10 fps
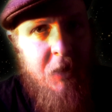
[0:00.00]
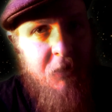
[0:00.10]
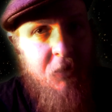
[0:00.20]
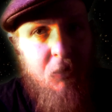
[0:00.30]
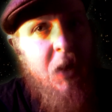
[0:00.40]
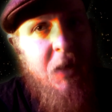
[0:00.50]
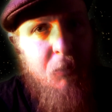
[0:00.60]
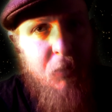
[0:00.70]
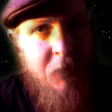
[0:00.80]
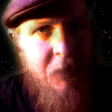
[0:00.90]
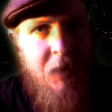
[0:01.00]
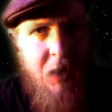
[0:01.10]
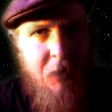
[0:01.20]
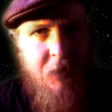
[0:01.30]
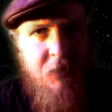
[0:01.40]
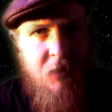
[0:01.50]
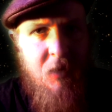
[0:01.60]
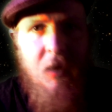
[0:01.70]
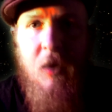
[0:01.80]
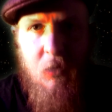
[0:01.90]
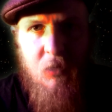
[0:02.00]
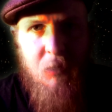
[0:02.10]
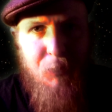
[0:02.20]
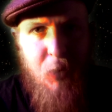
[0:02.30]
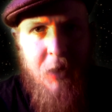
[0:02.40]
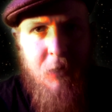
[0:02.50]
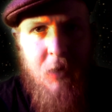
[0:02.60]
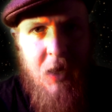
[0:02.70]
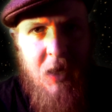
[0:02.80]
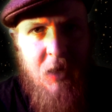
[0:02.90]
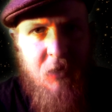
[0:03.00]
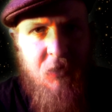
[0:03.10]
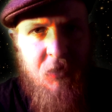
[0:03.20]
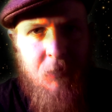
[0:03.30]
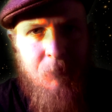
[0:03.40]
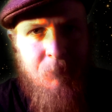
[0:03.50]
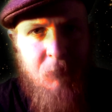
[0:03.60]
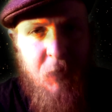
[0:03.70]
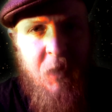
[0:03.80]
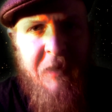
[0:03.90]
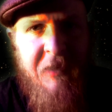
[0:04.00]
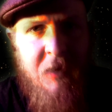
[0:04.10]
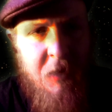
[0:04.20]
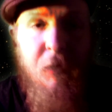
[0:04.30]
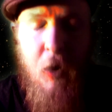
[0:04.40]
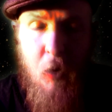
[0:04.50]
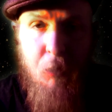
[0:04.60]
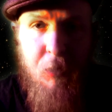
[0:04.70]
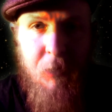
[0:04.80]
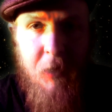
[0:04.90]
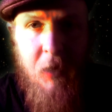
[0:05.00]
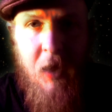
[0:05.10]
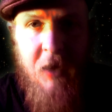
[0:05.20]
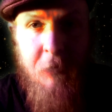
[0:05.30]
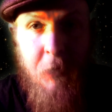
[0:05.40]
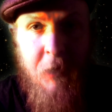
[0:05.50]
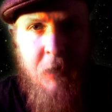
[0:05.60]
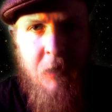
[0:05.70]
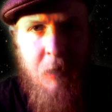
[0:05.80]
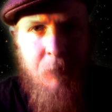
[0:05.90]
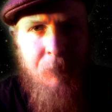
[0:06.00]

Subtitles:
to try and bring the galaxy into a brighter age with the seed of hope that lies within them.